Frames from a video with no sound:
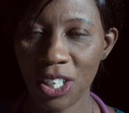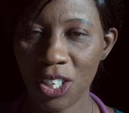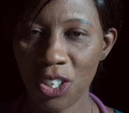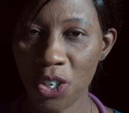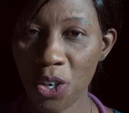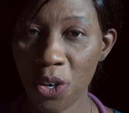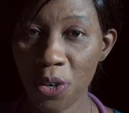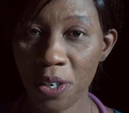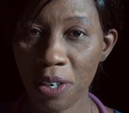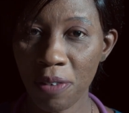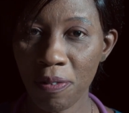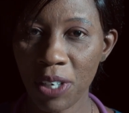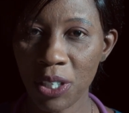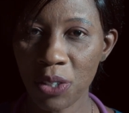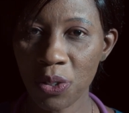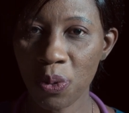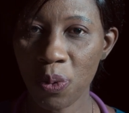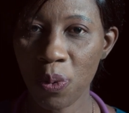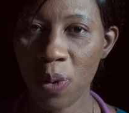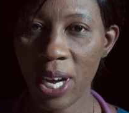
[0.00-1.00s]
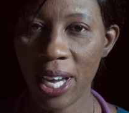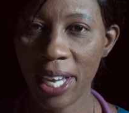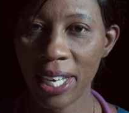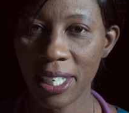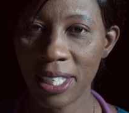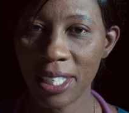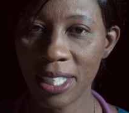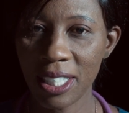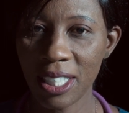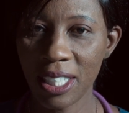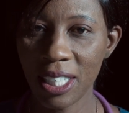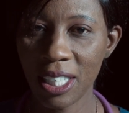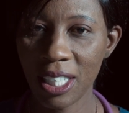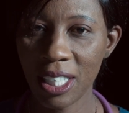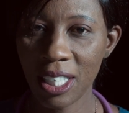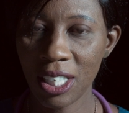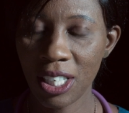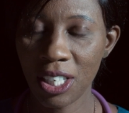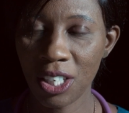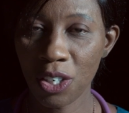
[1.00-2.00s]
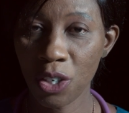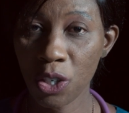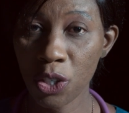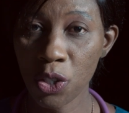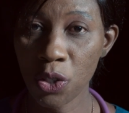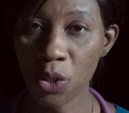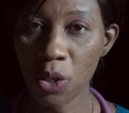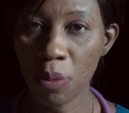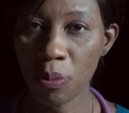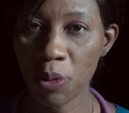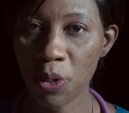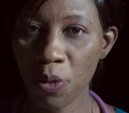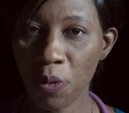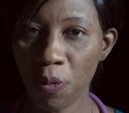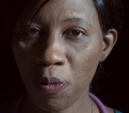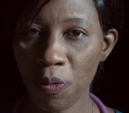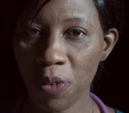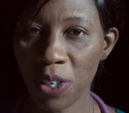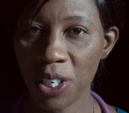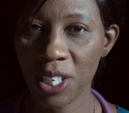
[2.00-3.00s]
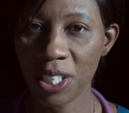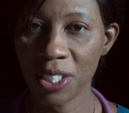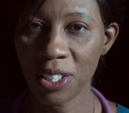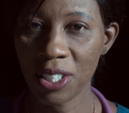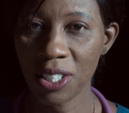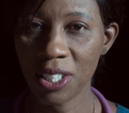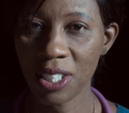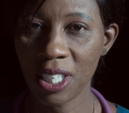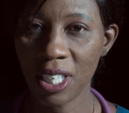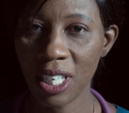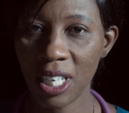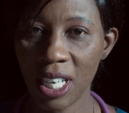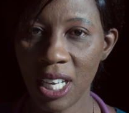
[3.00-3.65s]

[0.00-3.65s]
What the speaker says: no river too wide, no storm too fierce.